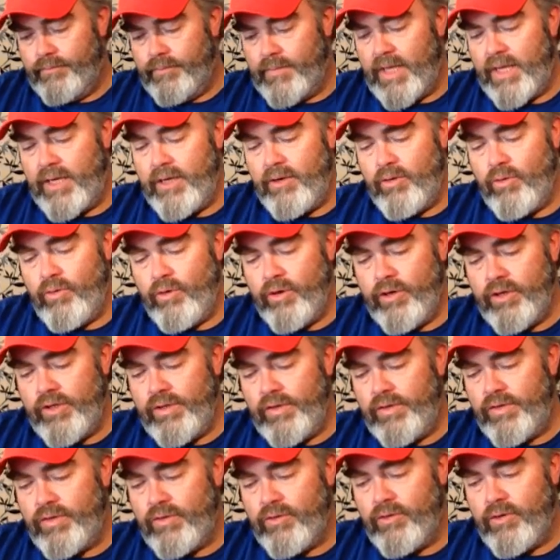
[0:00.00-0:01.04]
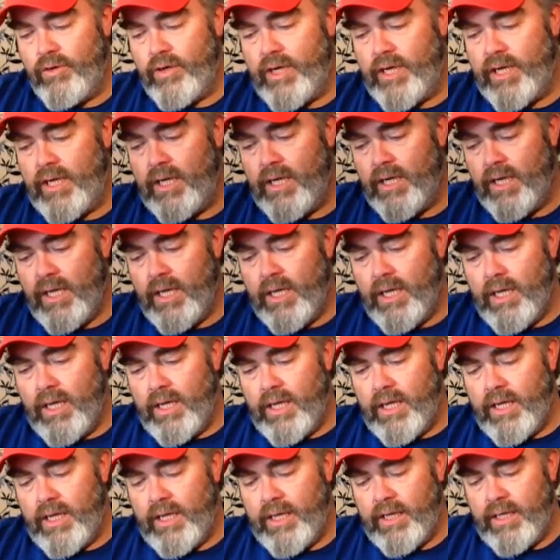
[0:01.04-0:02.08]
And an origin story
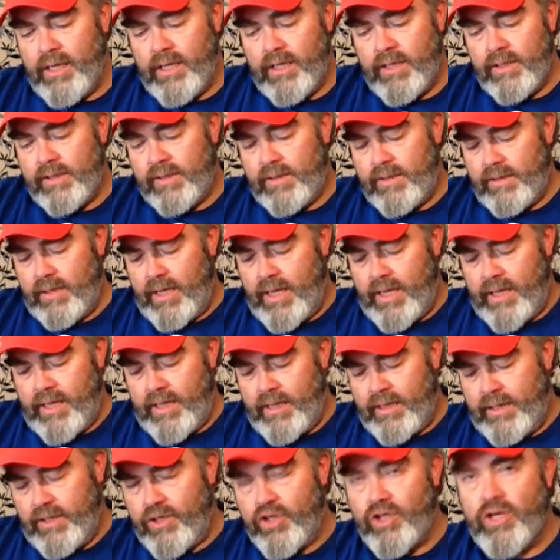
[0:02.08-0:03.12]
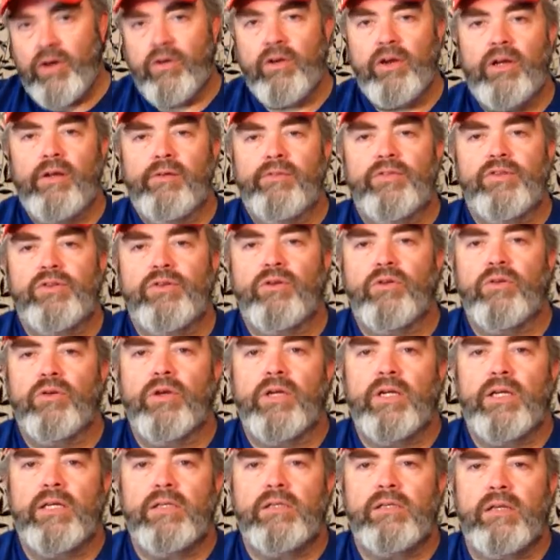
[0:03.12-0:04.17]
is the sharing of
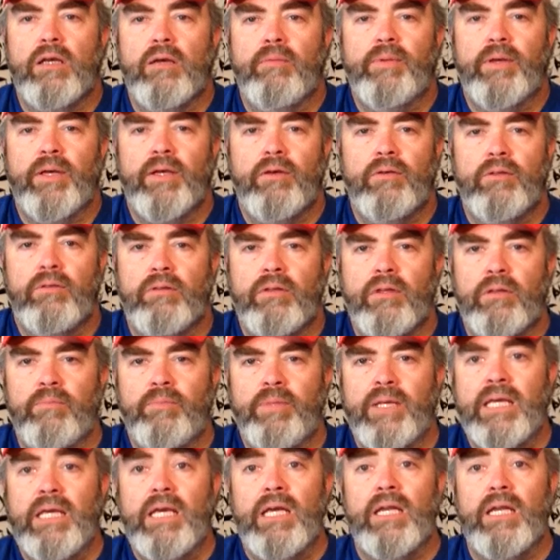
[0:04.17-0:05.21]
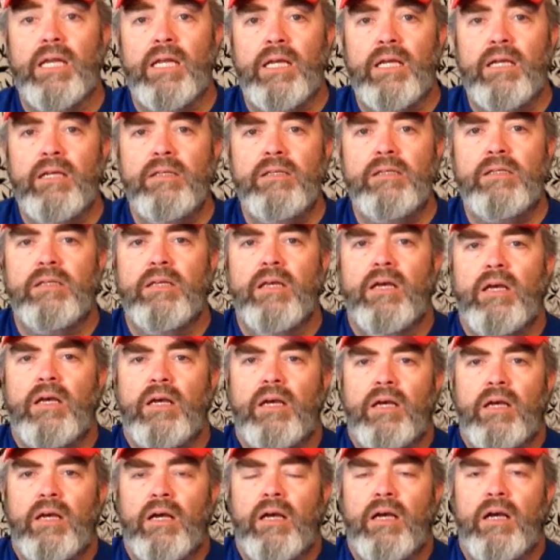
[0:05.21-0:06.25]
stories about the beginnings
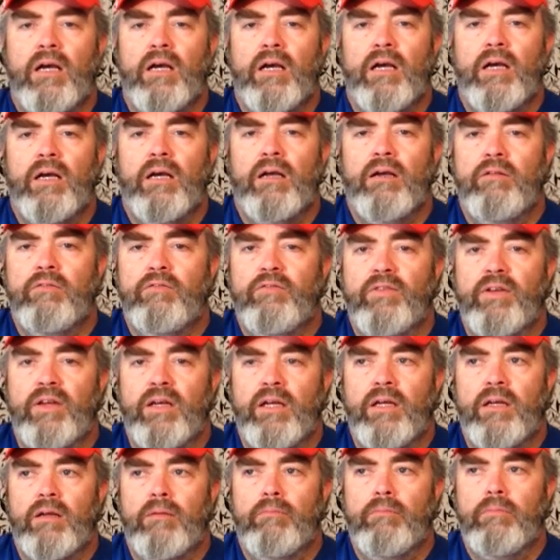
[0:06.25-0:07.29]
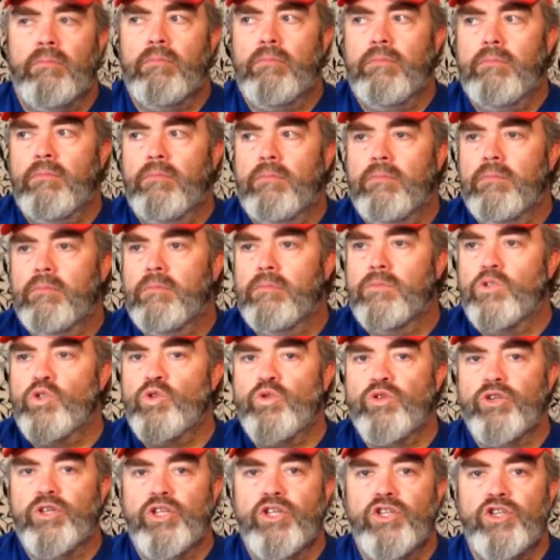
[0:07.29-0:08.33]
of
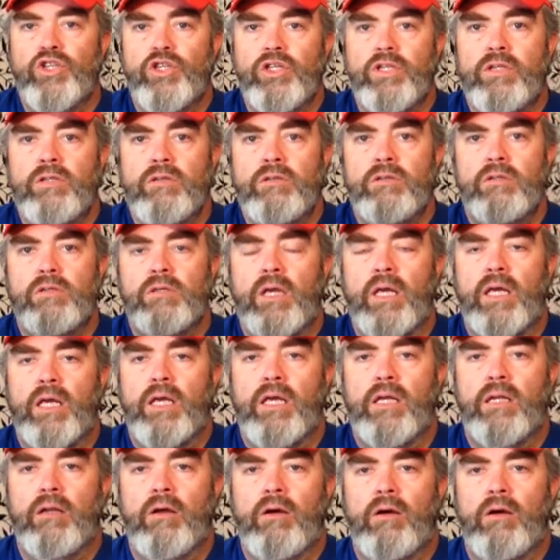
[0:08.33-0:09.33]
traditions and